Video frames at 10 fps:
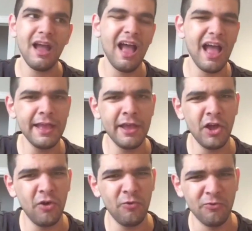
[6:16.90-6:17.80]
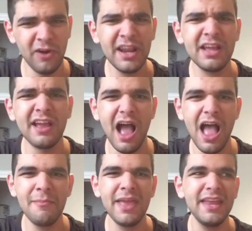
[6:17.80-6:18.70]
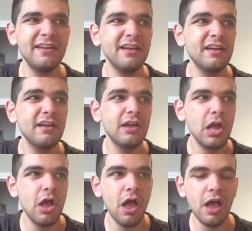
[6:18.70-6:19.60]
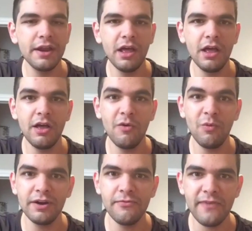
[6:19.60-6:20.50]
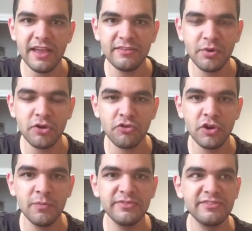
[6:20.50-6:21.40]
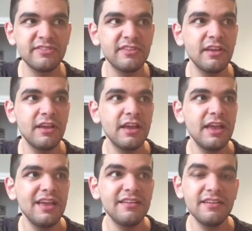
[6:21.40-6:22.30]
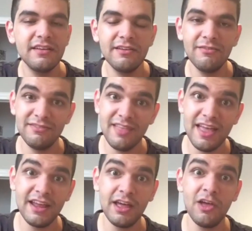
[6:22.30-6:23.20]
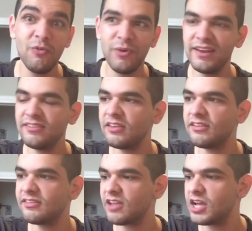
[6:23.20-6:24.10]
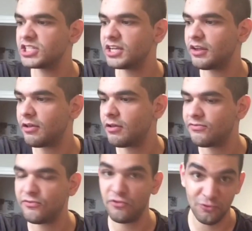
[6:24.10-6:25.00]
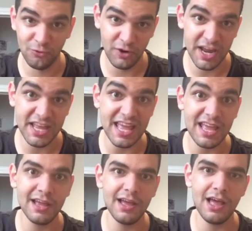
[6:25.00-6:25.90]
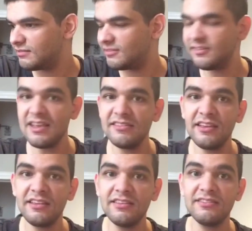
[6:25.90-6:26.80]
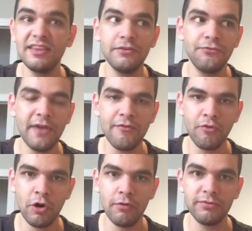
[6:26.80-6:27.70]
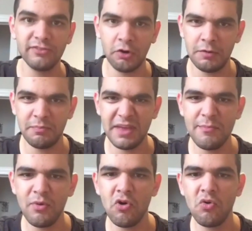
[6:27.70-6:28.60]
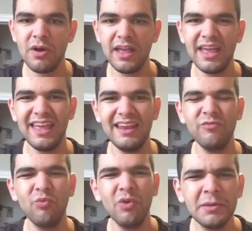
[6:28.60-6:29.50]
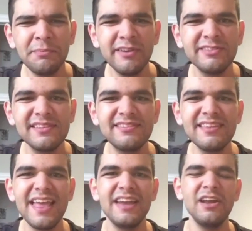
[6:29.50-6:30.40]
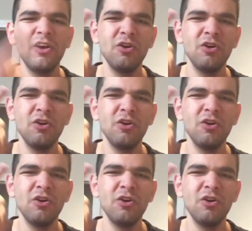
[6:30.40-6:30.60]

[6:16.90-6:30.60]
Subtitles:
I read a comment on one of the Facebook groups that went into discussion of rigging seasons in favor of certain people, and one person said